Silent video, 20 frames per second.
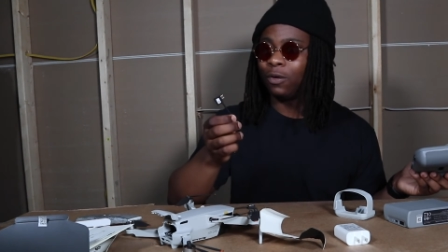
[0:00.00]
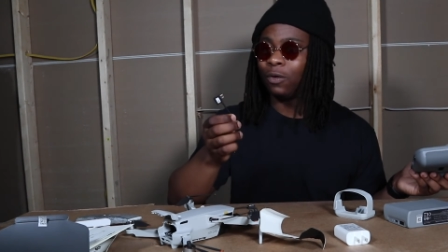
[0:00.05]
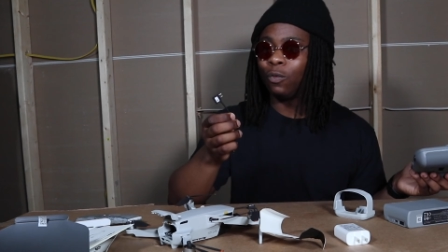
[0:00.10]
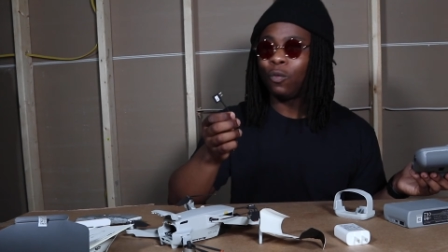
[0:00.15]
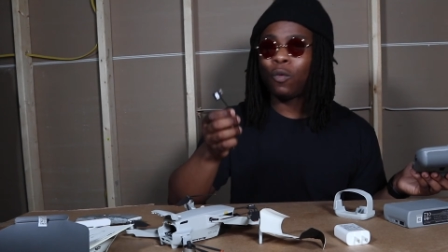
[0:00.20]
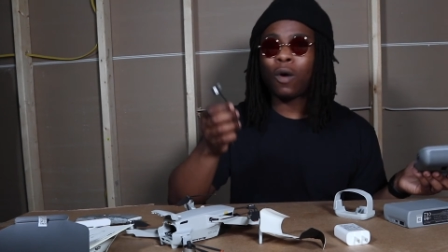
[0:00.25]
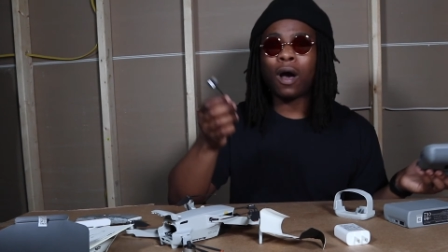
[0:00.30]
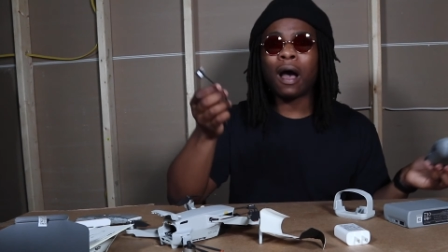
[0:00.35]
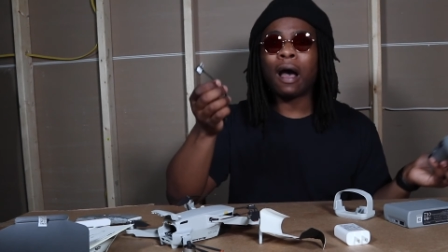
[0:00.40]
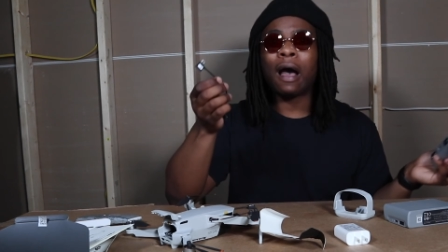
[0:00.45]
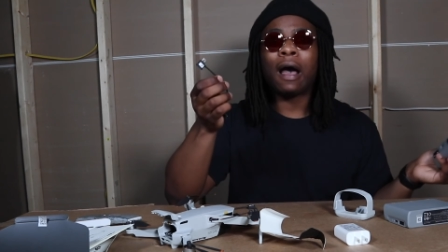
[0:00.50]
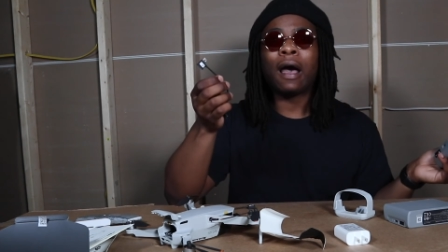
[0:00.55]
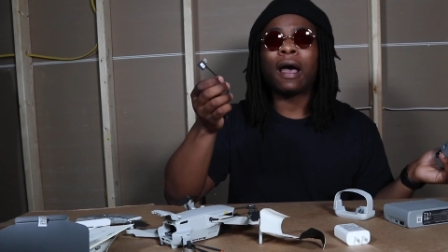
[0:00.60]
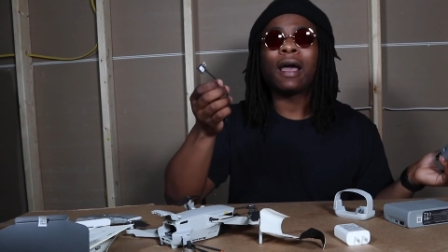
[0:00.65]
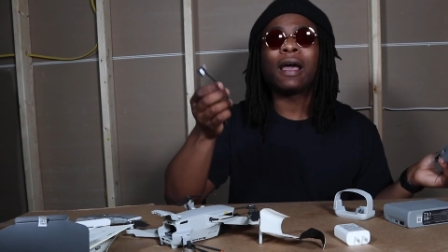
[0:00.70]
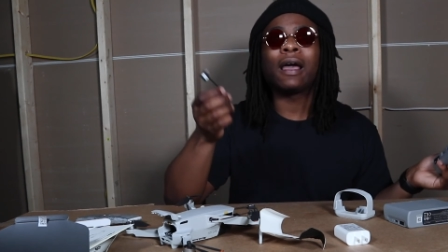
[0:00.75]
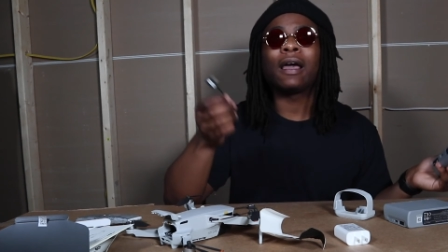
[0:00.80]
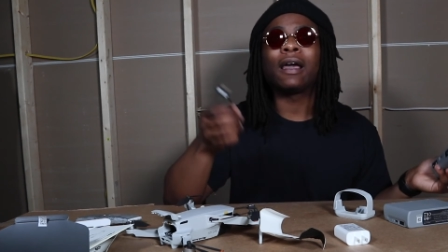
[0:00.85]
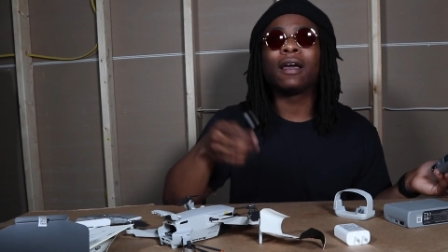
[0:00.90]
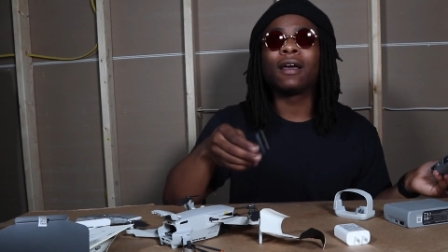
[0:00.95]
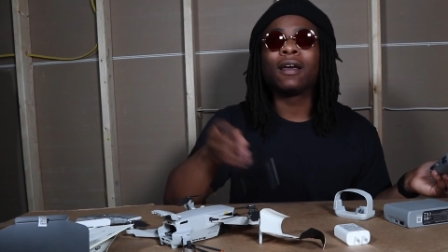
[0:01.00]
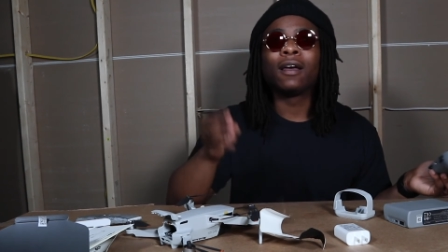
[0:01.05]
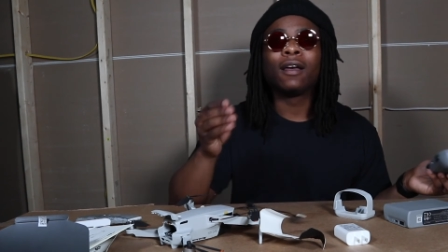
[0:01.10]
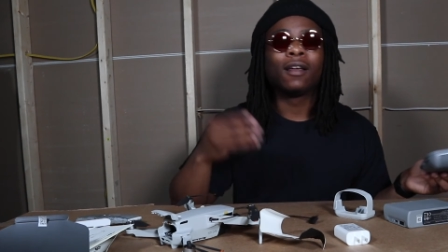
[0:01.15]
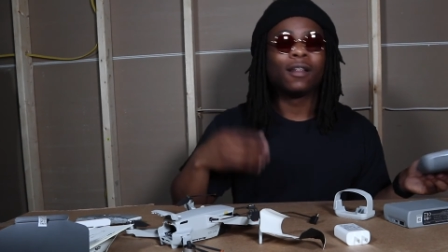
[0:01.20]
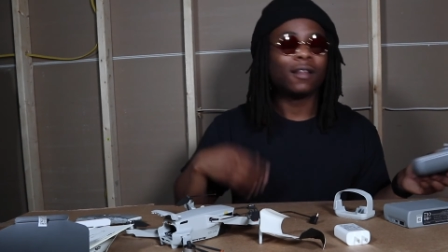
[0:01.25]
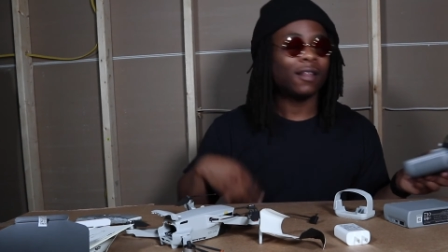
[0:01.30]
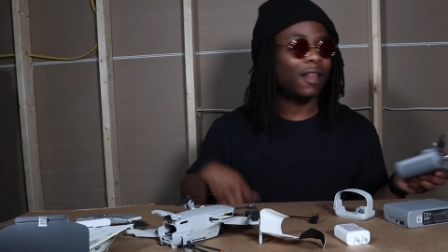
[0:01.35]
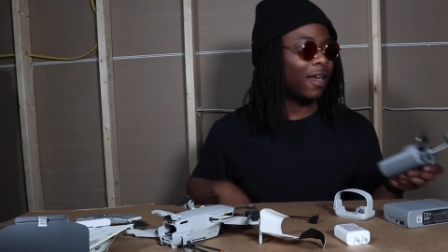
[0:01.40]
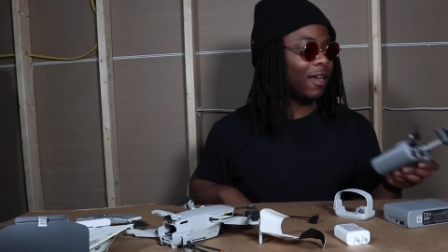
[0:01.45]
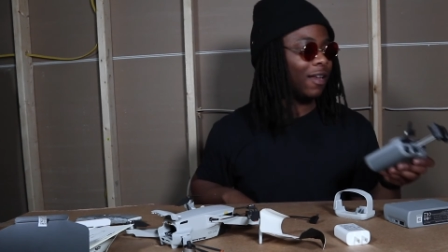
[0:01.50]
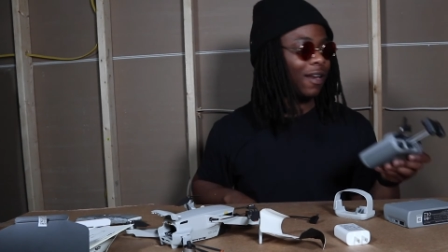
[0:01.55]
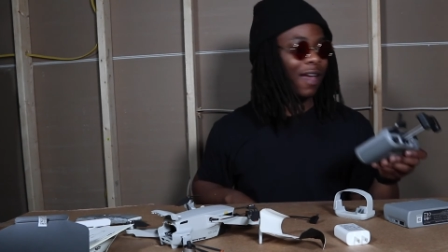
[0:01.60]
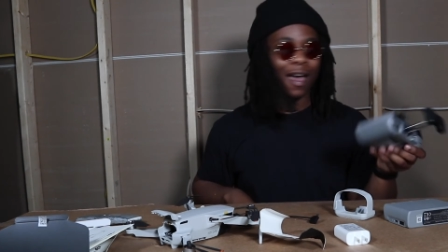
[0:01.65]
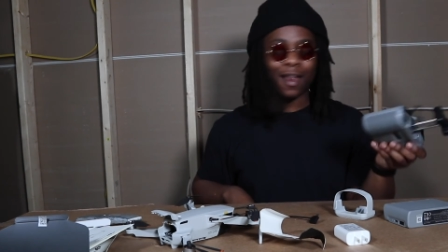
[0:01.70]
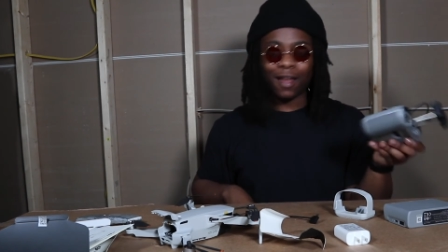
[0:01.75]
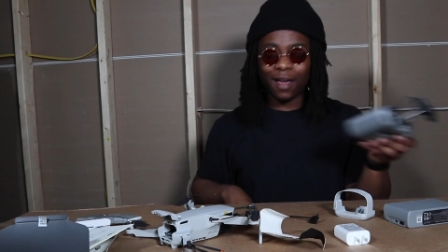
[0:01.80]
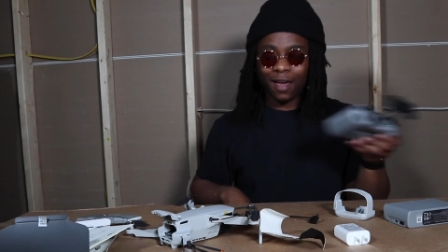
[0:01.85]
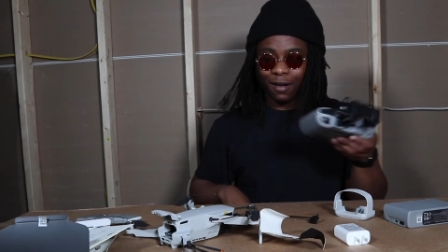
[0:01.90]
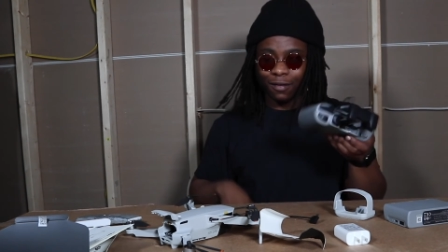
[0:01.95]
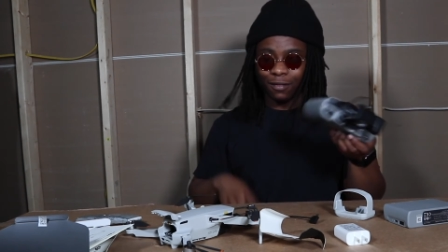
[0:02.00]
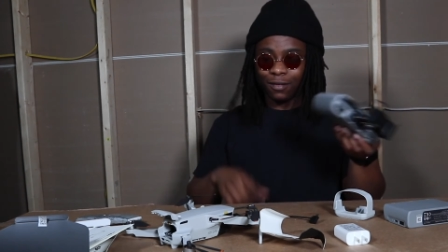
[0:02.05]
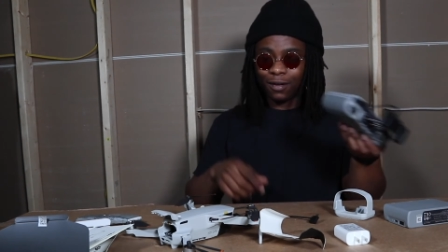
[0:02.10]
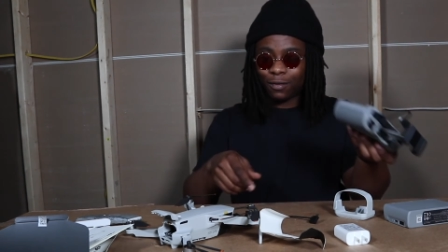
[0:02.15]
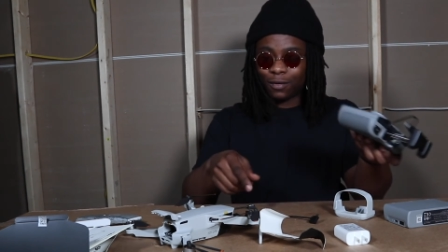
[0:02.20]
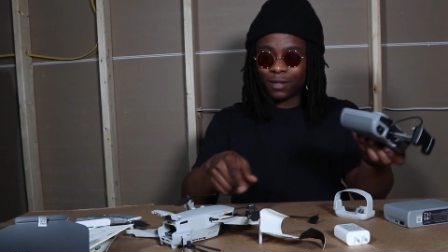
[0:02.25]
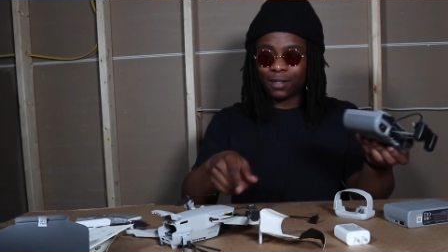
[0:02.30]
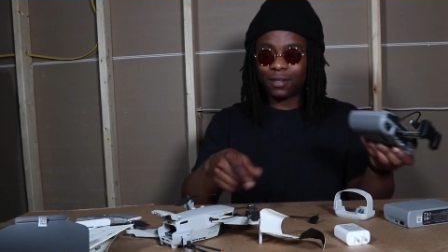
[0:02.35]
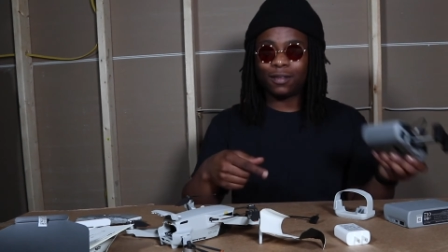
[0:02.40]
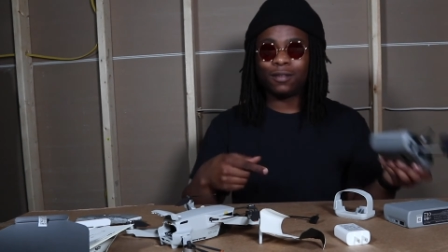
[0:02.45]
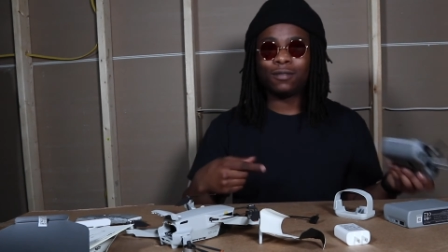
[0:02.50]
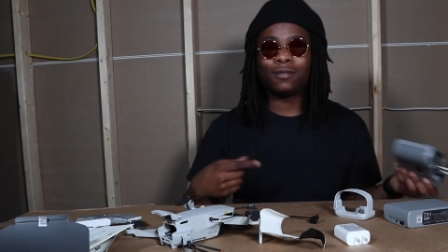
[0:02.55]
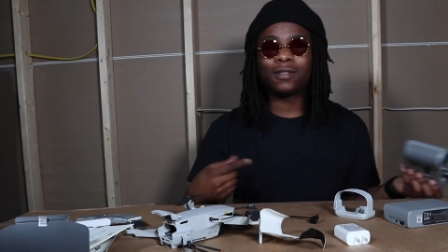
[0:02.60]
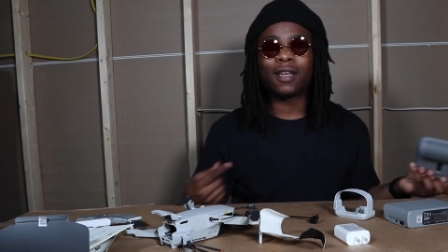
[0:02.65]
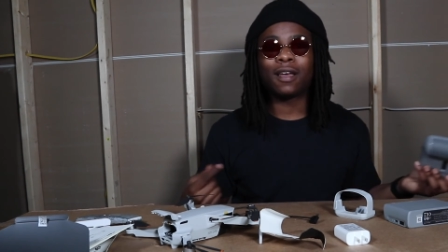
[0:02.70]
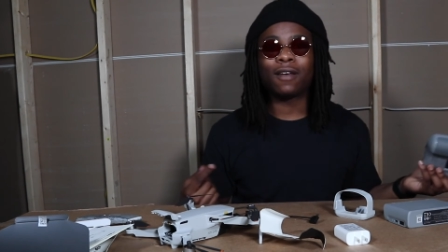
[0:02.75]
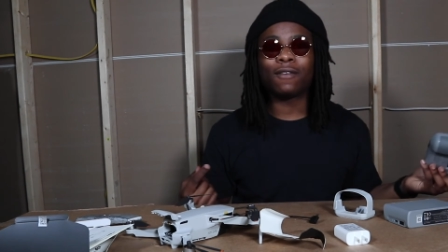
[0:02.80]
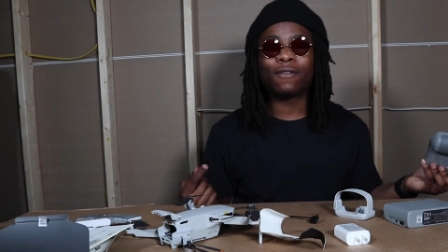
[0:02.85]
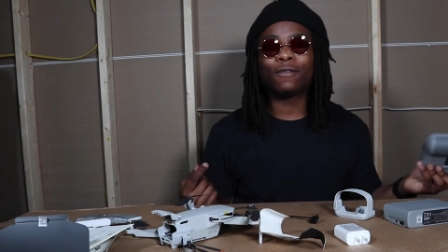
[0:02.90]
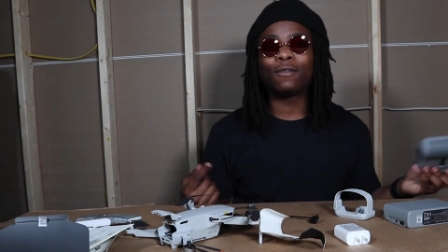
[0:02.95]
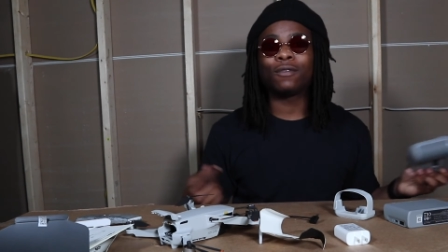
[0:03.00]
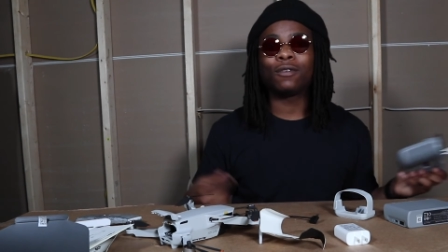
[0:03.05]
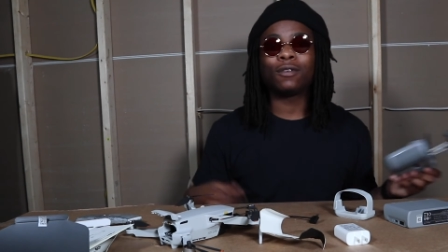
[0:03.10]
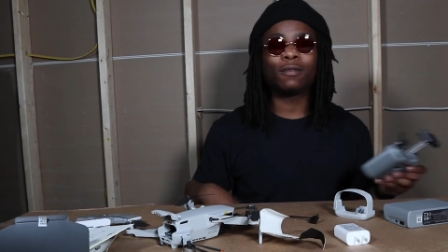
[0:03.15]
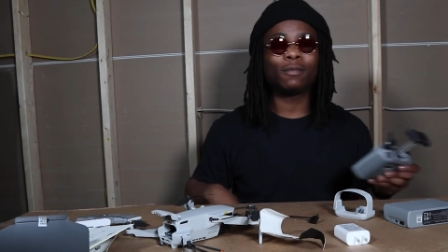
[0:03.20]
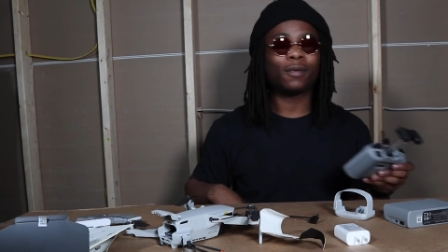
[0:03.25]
Why? Like, I don't know what to use that for,